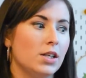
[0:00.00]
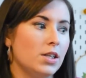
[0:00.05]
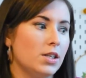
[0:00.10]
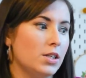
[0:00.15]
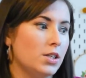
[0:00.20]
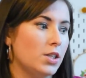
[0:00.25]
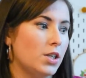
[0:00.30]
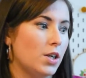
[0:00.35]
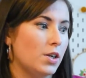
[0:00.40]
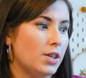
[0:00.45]

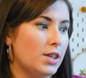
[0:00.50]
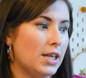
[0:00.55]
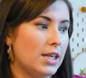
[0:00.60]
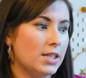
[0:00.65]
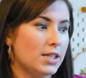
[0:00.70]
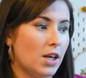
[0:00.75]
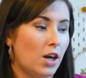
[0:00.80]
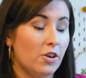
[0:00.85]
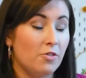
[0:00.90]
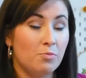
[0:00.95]
you know,
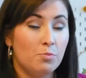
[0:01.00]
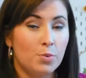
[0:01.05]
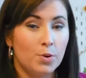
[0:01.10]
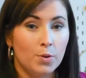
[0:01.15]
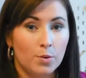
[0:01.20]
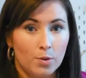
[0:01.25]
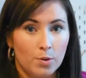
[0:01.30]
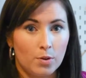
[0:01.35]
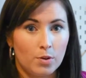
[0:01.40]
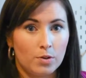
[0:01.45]
things that I've
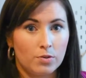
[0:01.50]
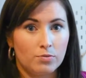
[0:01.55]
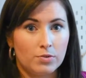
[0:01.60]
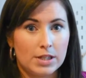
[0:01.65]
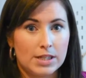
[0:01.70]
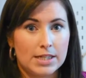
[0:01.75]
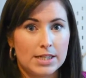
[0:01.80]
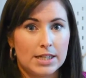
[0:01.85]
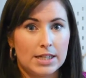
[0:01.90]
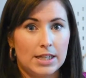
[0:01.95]
bought
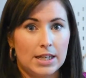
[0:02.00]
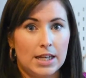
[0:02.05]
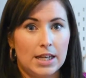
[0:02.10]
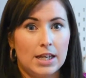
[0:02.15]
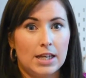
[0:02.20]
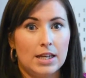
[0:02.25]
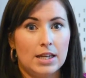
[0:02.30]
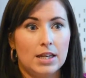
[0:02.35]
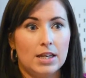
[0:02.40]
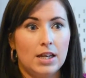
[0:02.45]

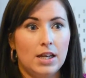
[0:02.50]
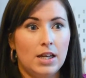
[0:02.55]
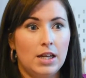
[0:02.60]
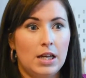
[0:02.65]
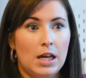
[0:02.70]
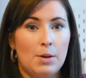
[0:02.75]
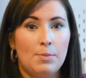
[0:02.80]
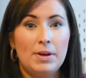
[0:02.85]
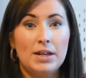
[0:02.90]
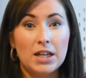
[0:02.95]
recently,
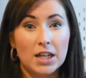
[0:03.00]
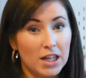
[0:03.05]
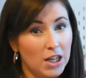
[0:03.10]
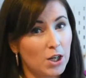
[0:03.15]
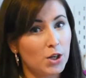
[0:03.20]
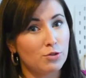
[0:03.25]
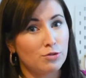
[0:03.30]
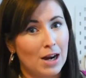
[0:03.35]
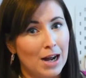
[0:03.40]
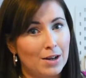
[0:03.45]
a bit like a
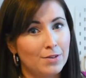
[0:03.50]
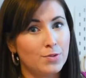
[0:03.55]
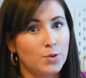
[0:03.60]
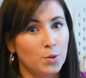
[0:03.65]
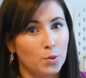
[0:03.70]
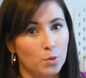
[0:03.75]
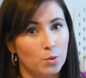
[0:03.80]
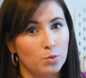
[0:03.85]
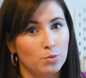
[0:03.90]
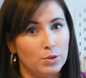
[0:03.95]
craft
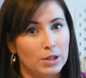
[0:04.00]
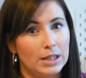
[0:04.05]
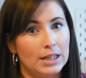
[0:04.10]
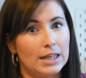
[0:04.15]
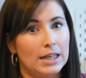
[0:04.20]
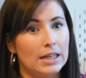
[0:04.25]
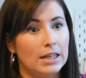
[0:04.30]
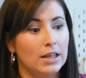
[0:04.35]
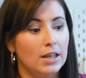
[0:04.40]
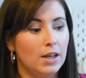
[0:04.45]
haul
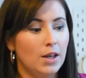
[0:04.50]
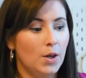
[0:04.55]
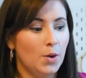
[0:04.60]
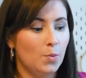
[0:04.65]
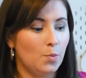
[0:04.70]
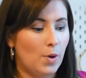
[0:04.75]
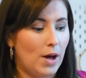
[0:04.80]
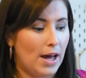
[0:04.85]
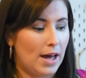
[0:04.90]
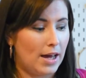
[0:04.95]
really,
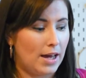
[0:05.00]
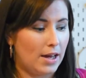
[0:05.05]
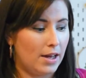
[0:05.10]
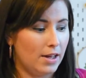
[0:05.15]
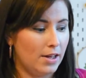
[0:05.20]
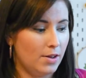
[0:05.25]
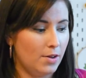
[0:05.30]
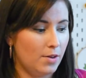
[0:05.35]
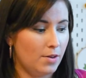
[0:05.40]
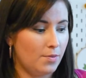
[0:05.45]
where,
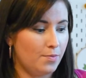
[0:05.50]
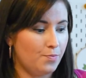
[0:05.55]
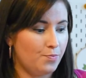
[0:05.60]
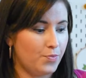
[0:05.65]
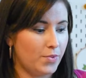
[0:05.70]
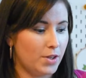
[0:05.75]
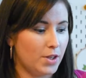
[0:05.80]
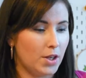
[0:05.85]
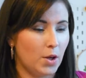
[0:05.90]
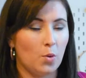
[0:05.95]

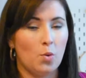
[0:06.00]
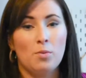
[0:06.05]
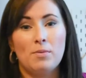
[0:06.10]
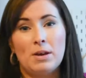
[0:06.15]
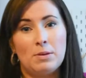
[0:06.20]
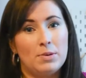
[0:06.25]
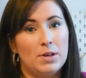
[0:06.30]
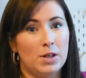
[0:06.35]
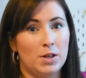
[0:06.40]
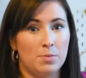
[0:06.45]
you know, or
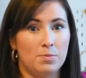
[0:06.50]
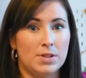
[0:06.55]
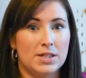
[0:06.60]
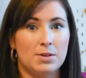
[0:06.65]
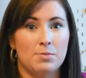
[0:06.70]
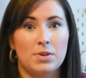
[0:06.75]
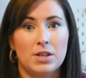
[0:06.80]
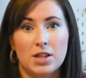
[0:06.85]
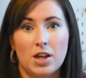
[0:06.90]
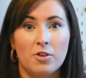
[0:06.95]
maybe it could be
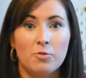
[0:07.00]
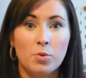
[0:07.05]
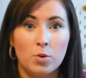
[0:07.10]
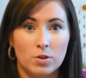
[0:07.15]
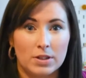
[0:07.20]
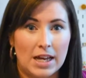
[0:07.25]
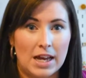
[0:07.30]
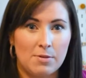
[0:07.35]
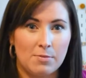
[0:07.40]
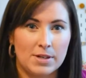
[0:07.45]
something that I've
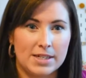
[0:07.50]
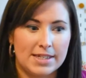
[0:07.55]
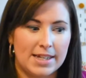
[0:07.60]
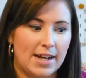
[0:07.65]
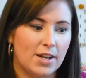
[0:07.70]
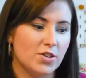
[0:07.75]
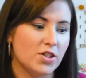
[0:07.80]
pulled out of my stash.